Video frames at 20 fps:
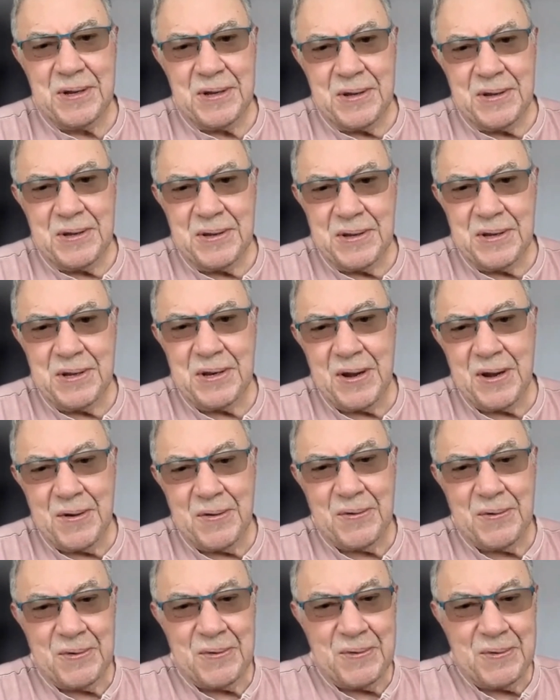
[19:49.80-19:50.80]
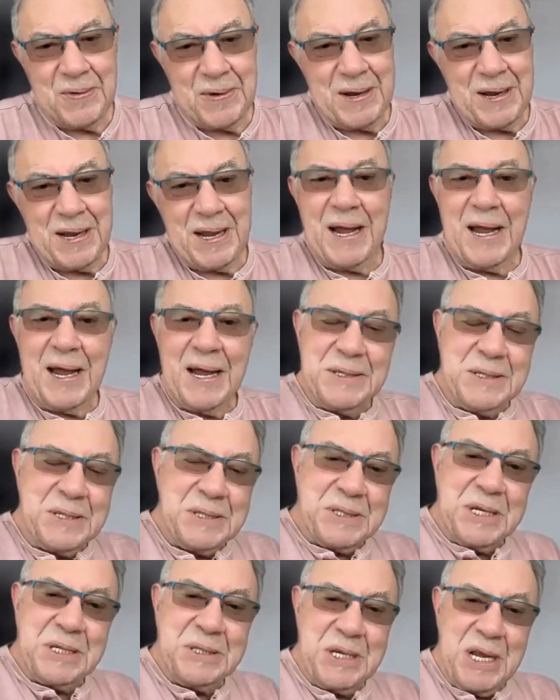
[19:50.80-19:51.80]
You know,
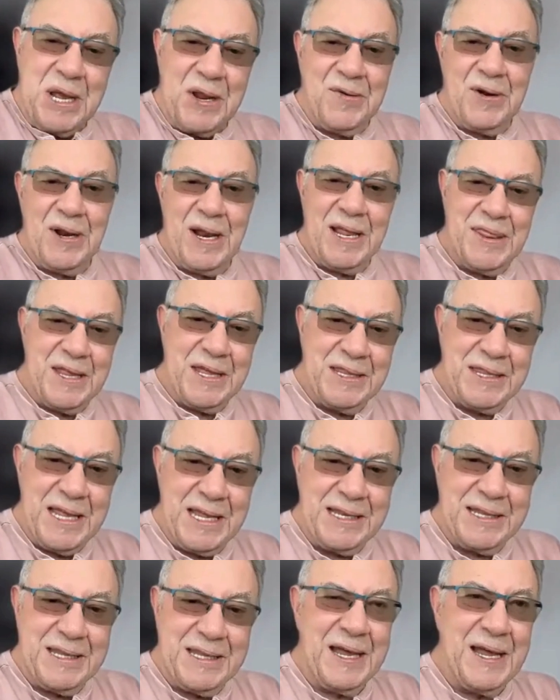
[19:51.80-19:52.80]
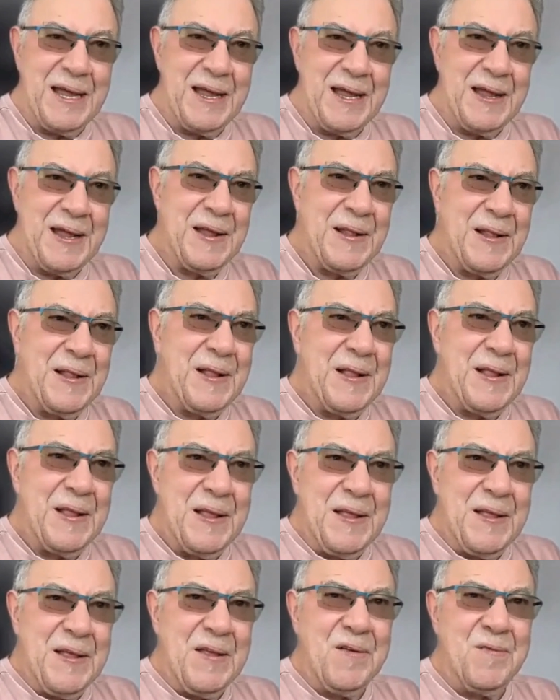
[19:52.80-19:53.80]
just in general, I think that
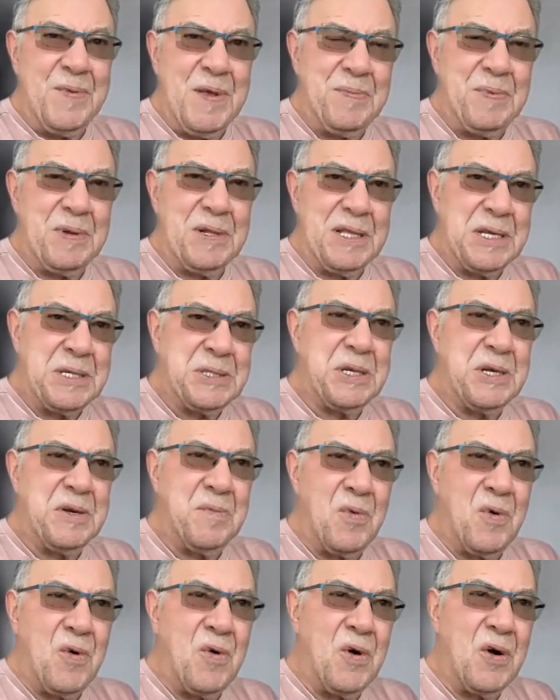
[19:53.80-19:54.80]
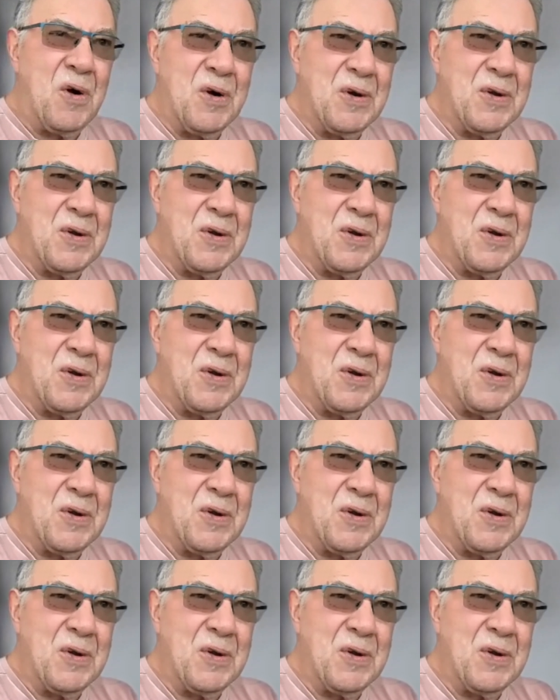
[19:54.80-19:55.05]
if people listened more,